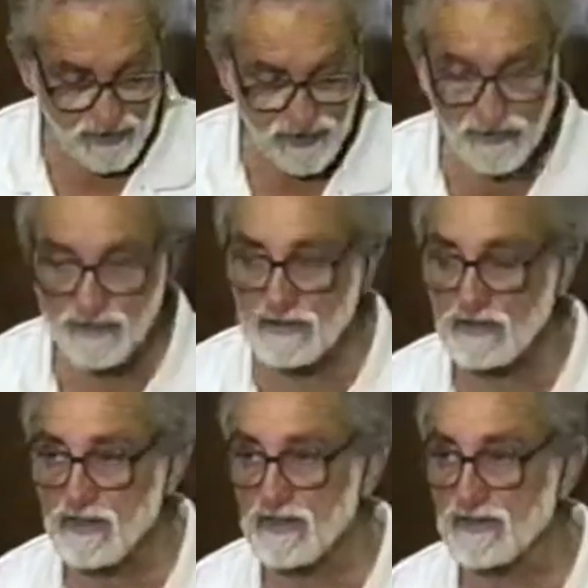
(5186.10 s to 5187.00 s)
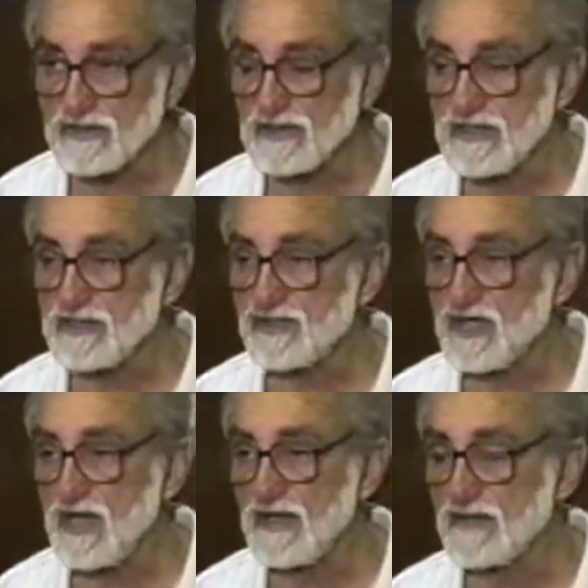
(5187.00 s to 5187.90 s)
His, his. He's
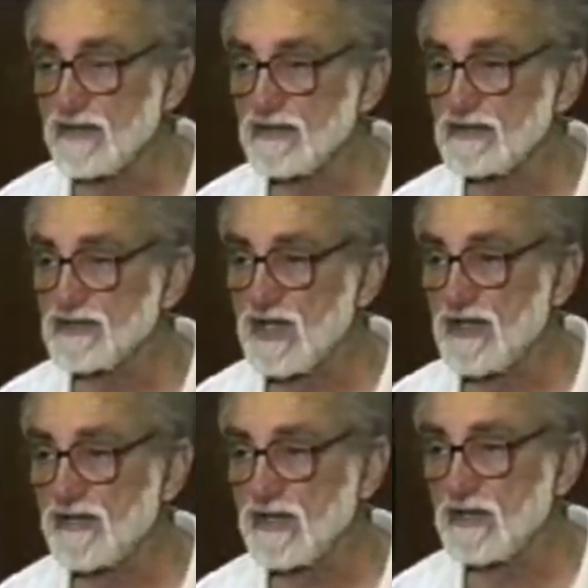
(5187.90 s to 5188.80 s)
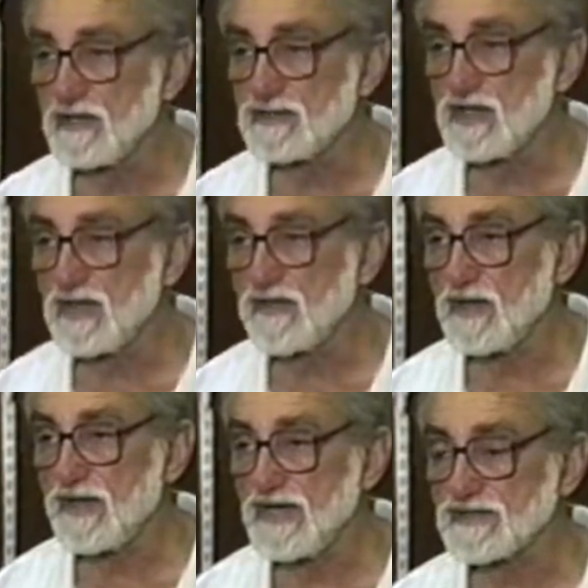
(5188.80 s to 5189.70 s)
John. John the, oh, John
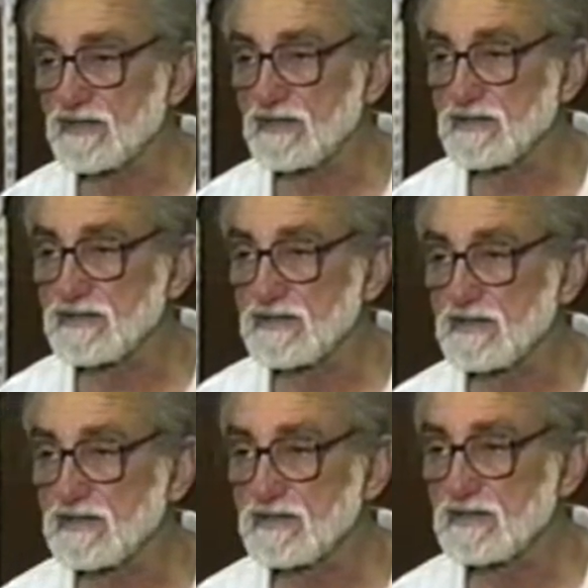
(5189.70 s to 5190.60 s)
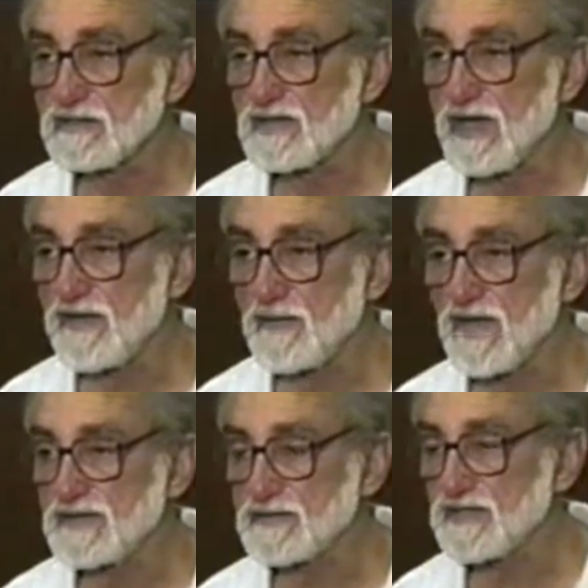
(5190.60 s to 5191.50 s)
the Apostle. John the
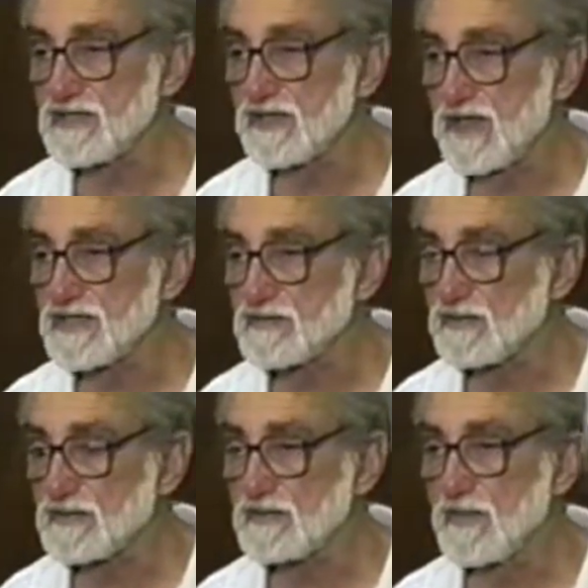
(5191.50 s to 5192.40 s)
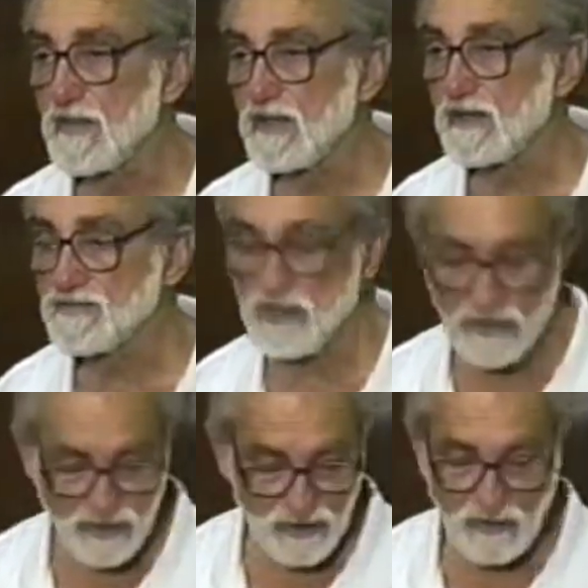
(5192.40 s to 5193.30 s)
Apostle to the Gospel of
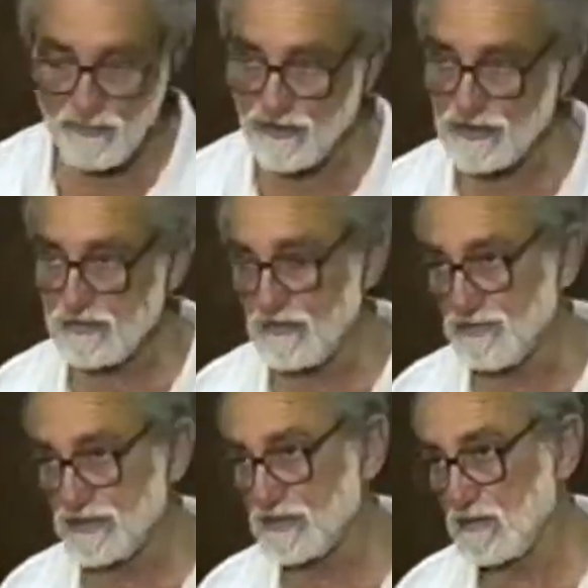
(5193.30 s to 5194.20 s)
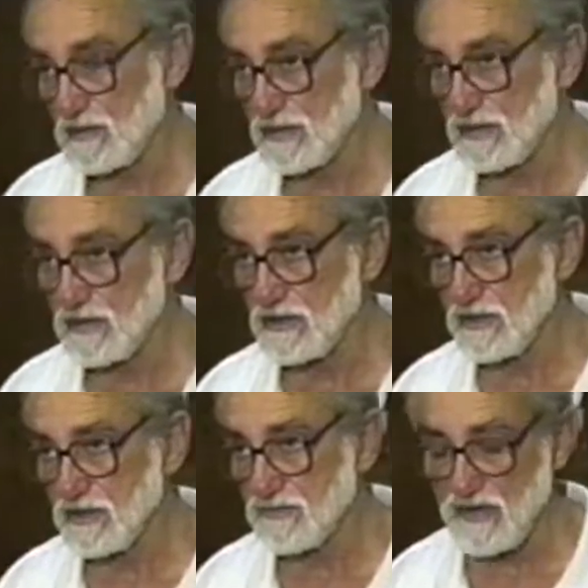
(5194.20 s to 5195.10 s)
John and presumably
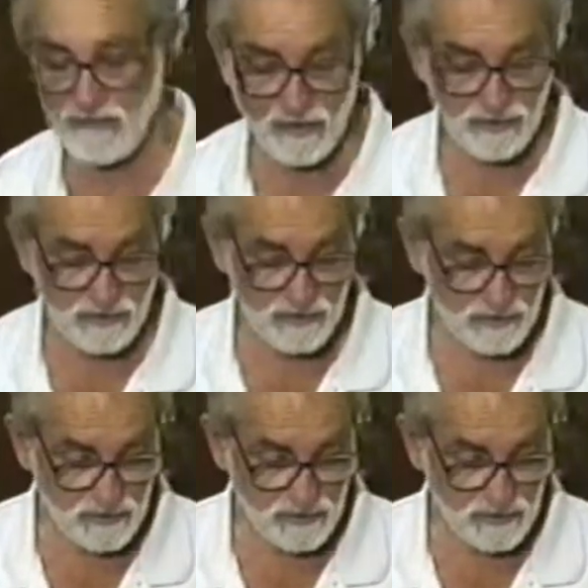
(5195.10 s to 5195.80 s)
the uh, Revelations.